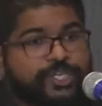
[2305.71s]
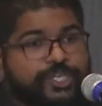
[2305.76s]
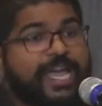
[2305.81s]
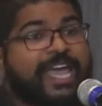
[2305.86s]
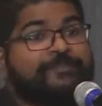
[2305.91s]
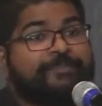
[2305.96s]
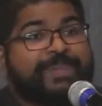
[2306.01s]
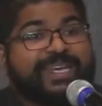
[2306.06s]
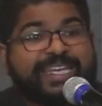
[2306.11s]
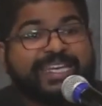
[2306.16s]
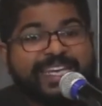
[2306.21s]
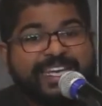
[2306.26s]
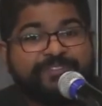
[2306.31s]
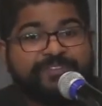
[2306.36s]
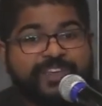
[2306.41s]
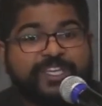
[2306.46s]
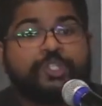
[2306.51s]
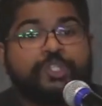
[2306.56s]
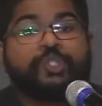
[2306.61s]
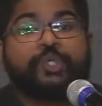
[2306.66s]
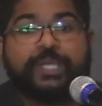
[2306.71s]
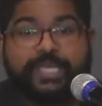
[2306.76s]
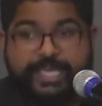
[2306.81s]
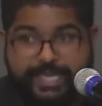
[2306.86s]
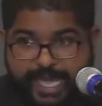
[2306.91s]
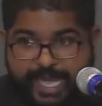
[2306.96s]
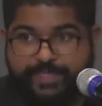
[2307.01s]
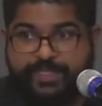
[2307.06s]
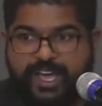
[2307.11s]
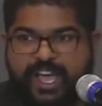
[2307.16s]
have been living
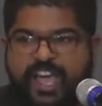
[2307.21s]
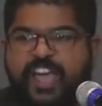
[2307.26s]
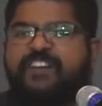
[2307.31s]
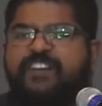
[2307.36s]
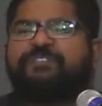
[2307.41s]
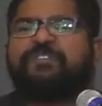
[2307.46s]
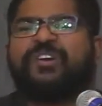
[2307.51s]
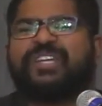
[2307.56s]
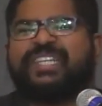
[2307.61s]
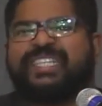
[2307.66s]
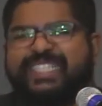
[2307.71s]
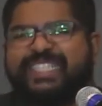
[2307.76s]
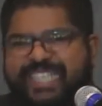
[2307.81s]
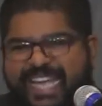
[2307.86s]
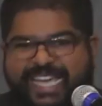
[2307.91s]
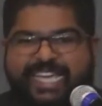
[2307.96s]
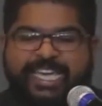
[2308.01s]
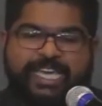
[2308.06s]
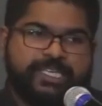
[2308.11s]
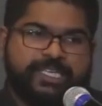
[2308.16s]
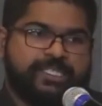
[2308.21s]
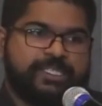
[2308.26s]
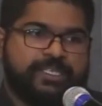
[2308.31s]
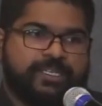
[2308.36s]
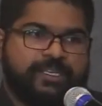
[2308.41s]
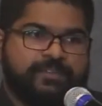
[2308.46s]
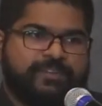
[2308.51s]
together for decades.